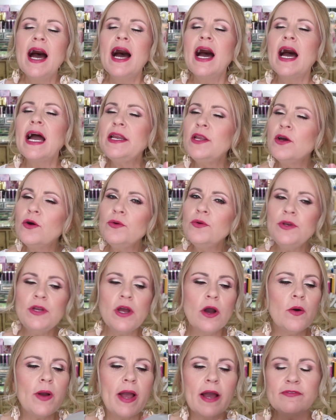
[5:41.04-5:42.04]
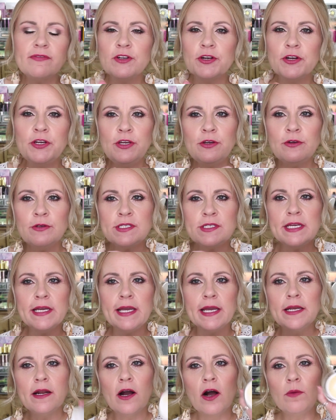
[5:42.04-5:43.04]
I don't know after using
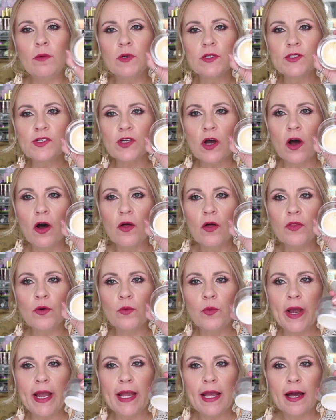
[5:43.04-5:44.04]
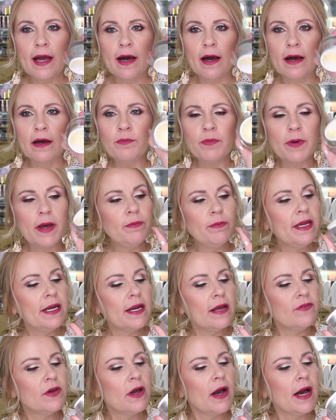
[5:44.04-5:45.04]
it almost all the way up. I mean,
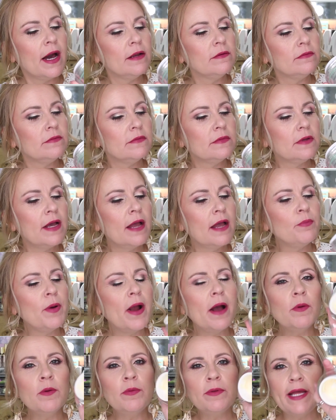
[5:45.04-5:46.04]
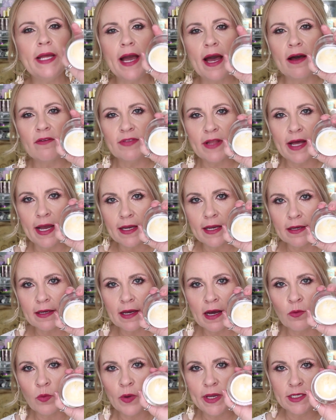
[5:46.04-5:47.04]
I've got I probably have like
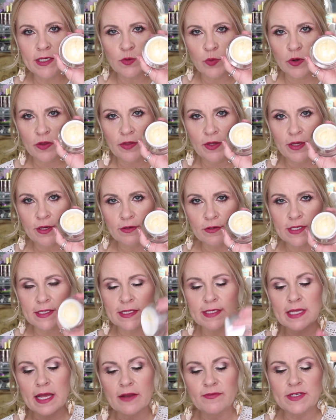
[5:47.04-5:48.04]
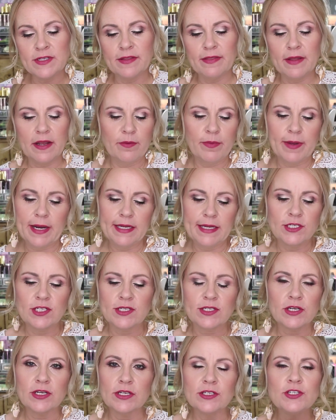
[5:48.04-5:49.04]
a week's worth of uses left in there, but I
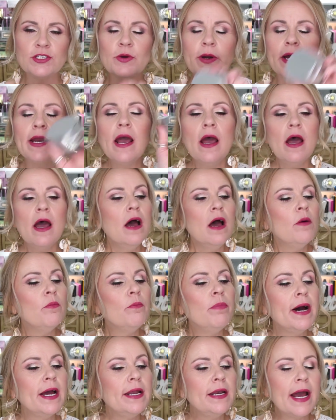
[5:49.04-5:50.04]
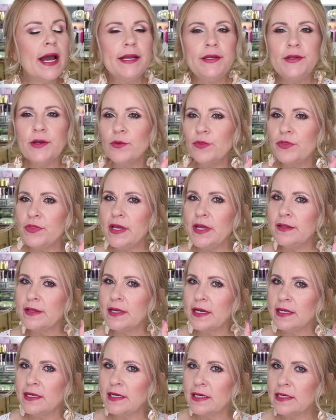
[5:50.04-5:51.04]
just couldn't do it. But I don't think that
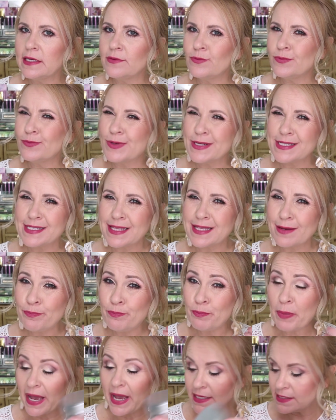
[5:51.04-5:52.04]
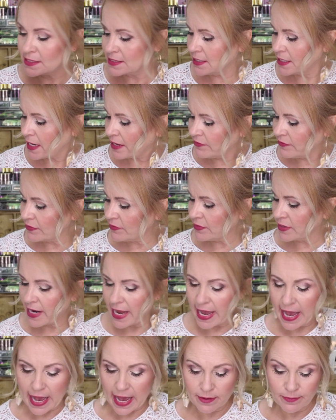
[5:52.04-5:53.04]
it, was the best that I've ever
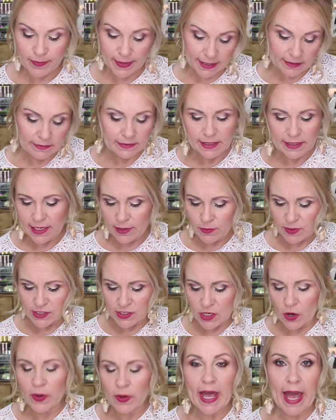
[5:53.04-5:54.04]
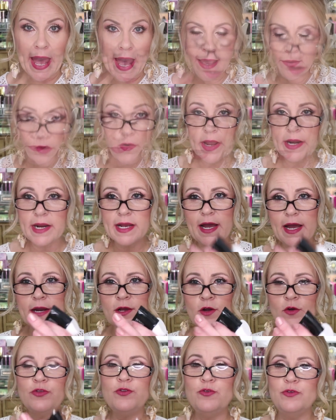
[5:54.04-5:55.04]
had, but it was okay. All right, I gotta
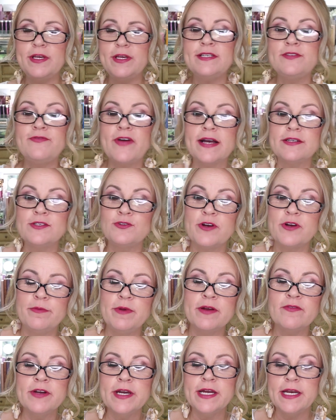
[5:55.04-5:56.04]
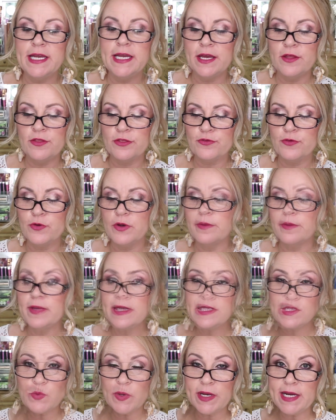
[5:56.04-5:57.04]
go through these faster. I'm never gonna get through them.
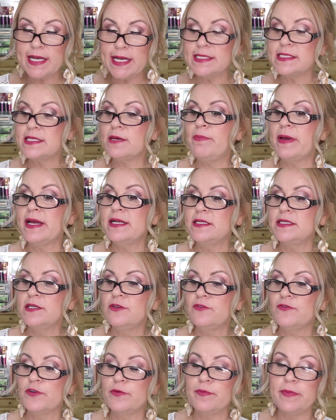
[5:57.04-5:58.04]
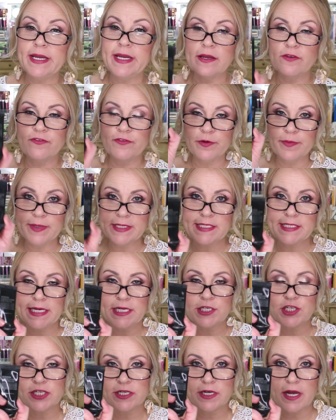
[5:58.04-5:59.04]
This one is the Benton
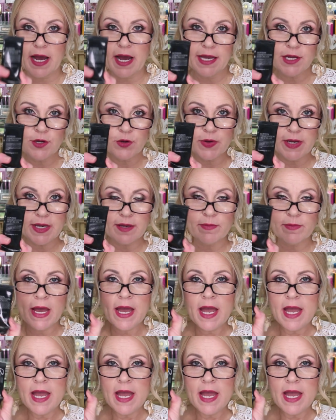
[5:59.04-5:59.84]
Fermentation Eye Cream.